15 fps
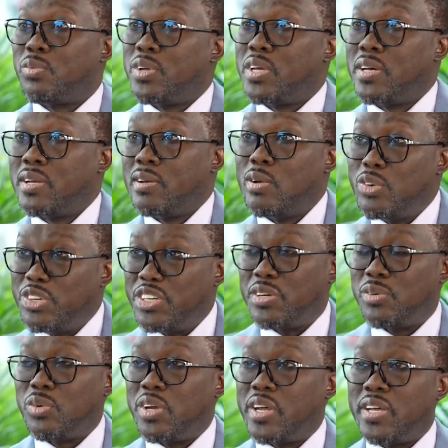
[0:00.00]
we are launching
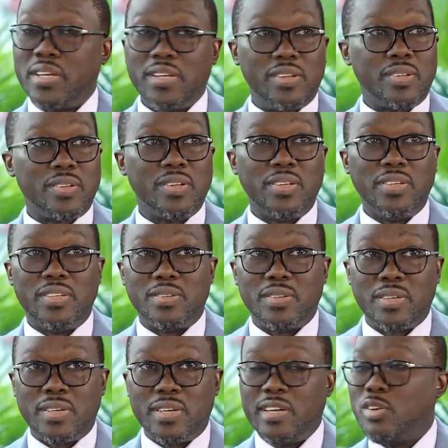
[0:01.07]
today is
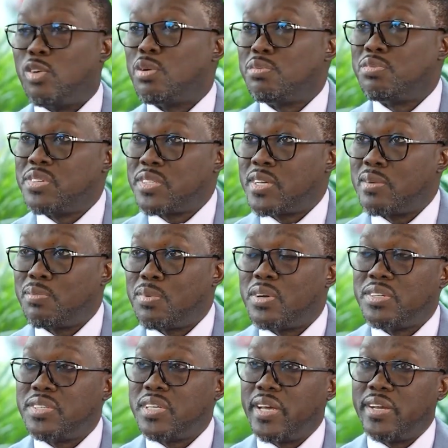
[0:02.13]
really on fiscal
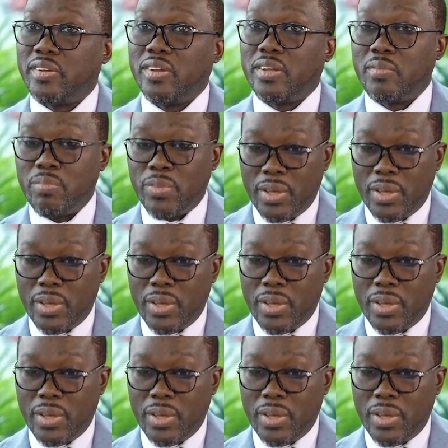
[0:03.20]
policy, I think